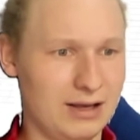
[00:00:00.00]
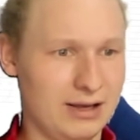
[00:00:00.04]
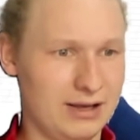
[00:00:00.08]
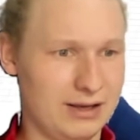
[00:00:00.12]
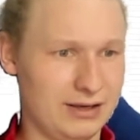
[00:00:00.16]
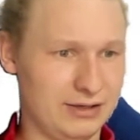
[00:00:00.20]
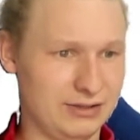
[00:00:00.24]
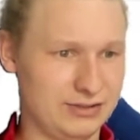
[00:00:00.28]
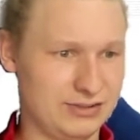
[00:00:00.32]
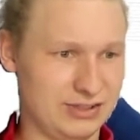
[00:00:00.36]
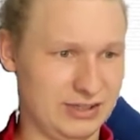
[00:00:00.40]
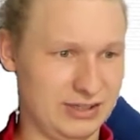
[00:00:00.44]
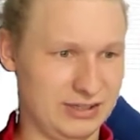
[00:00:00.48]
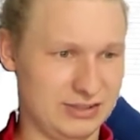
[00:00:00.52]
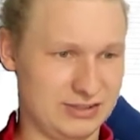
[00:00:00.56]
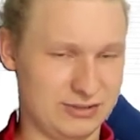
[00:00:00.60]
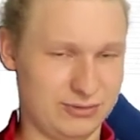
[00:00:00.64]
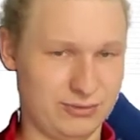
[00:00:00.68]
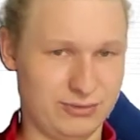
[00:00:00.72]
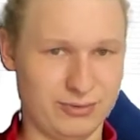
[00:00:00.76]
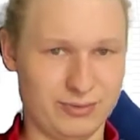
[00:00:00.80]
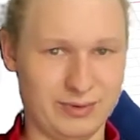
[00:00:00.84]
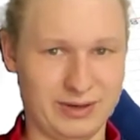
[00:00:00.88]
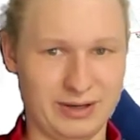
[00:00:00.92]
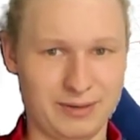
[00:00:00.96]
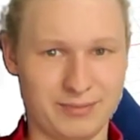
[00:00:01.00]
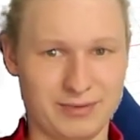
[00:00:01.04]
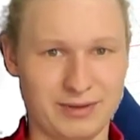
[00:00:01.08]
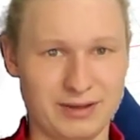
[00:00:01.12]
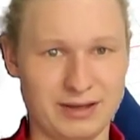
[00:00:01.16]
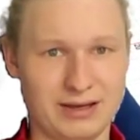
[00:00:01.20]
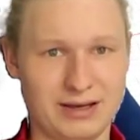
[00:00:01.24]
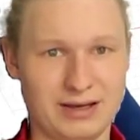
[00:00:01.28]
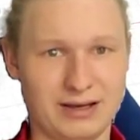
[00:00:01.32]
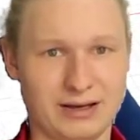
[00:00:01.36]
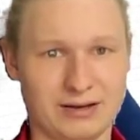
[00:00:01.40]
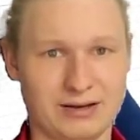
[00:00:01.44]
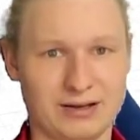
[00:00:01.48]
You see it's all the way up
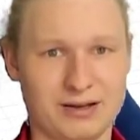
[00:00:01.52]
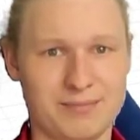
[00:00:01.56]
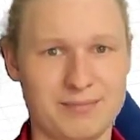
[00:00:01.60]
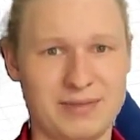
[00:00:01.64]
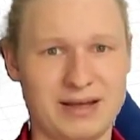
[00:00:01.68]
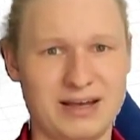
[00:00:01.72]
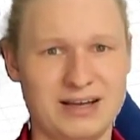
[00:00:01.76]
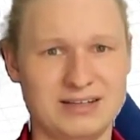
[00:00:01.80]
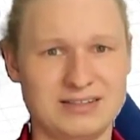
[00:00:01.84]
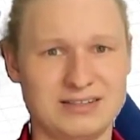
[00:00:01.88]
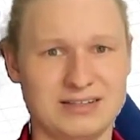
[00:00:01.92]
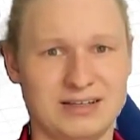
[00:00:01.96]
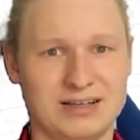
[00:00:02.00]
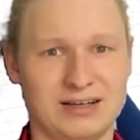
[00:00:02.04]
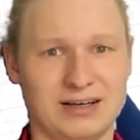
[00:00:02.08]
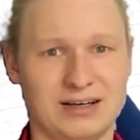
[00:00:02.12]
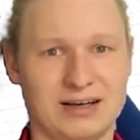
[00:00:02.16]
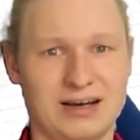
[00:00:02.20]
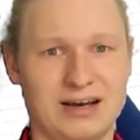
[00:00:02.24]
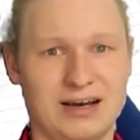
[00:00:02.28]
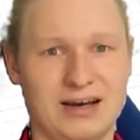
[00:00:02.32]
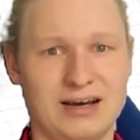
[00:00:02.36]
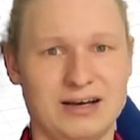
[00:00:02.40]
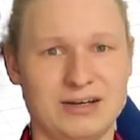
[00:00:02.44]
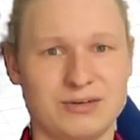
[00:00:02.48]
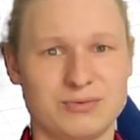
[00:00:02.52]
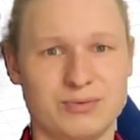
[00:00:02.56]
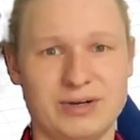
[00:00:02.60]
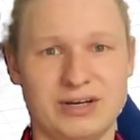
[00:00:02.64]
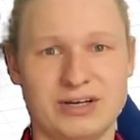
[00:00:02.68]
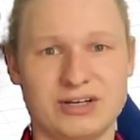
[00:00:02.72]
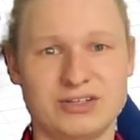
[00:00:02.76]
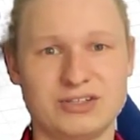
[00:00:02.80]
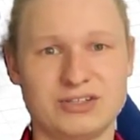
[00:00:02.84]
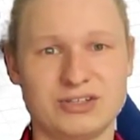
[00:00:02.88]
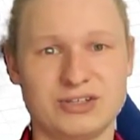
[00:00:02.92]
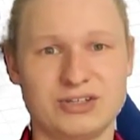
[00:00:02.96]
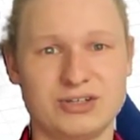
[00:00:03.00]
there, amazing. And we can
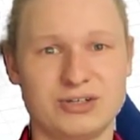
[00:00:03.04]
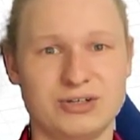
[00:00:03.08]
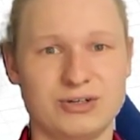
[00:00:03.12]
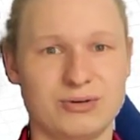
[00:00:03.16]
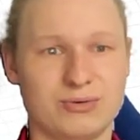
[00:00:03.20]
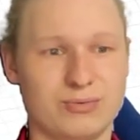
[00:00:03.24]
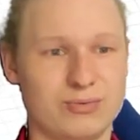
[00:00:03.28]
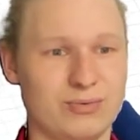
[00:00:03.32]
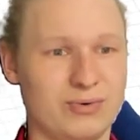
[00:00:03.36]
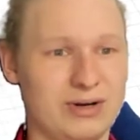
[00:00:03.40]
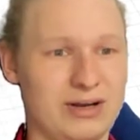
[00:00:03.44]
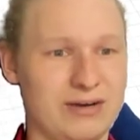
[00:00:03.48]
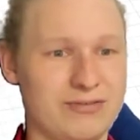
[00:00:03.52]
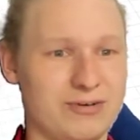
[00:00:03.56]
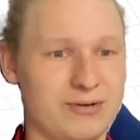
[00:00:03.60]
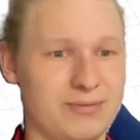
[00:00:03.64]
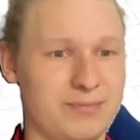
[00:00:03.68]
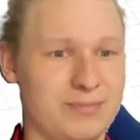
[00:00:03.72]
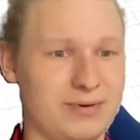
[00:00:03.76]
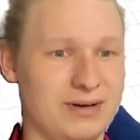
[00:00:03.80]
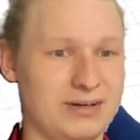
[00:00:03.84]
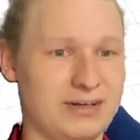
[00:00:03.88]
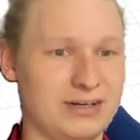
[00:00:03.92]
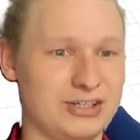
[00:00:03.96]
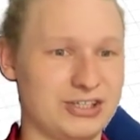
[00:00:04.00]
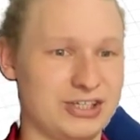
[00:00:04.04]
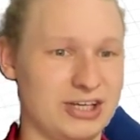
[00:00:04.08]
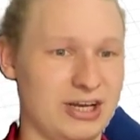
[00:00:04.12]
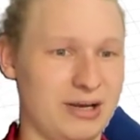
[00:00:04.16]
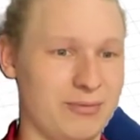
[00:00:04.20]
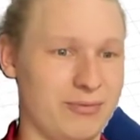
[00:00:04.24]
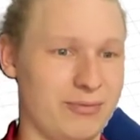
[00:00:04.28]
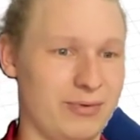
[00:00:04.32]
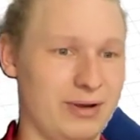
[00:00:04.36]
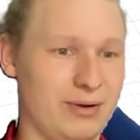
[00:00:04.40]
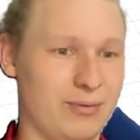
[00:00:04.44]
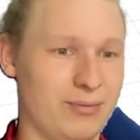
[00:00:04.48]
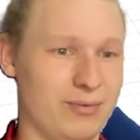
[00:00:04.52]
do whatever bloody shape
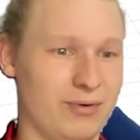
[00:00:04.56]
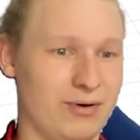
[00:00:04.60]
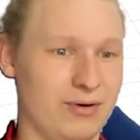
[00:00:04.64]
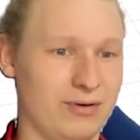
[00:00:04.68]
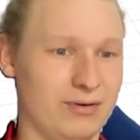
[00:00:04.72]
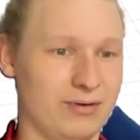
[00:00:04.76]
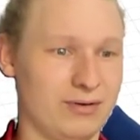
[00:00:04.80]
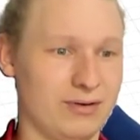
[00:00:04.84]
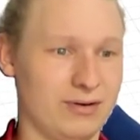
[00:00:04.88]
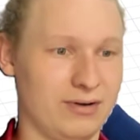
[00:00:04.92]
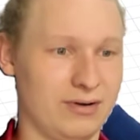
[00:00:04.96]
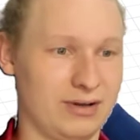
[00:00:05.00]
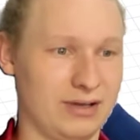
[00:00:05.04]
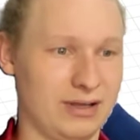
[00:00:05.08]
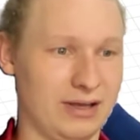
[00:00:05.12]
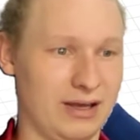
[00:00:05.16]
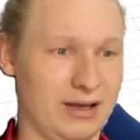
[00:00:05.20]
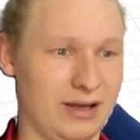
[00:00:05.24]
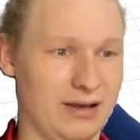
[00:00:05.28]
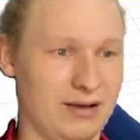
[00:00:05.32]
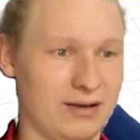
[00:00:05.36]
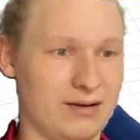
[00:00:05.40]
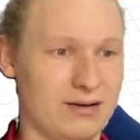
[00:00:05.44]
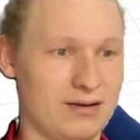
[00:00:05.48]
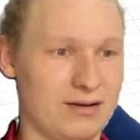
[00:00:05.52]
we want, okay.